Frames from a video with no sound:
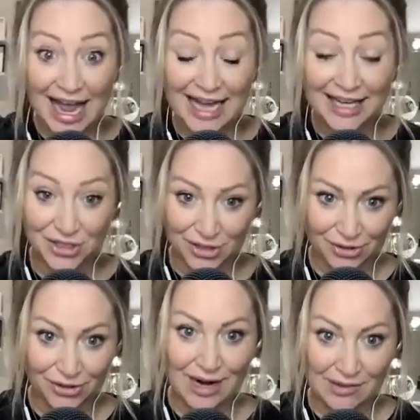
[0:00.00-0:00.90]
had to. The
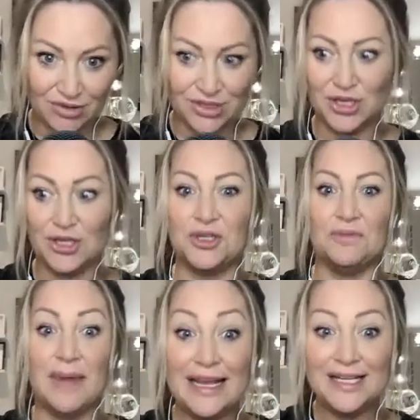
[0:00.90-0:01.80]
Crown prosecution
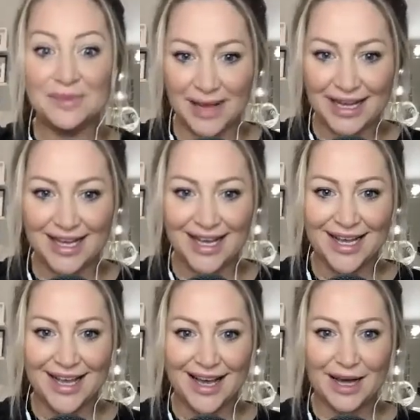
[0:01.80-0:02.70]
made me,
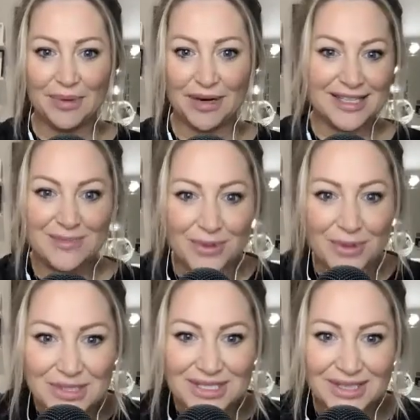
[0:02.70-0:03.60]
but I didn't
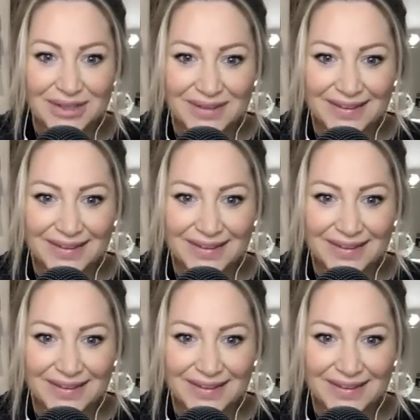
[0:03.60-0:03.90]
want to.